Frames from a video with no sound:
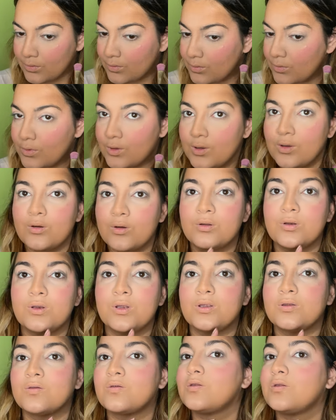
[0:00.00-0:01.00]
No,
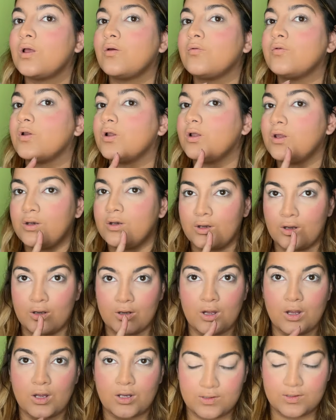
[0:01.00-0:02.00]
it's definitely dark.
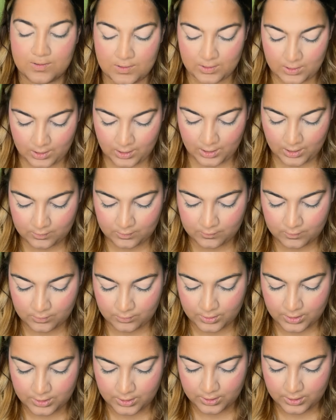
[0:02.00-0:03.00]
I can see the cast
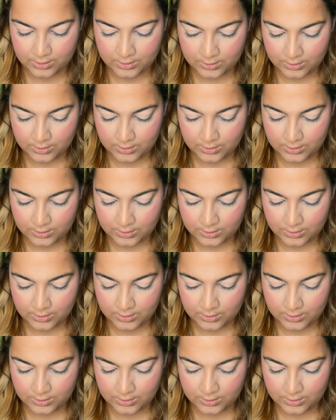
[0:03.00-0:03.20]
already.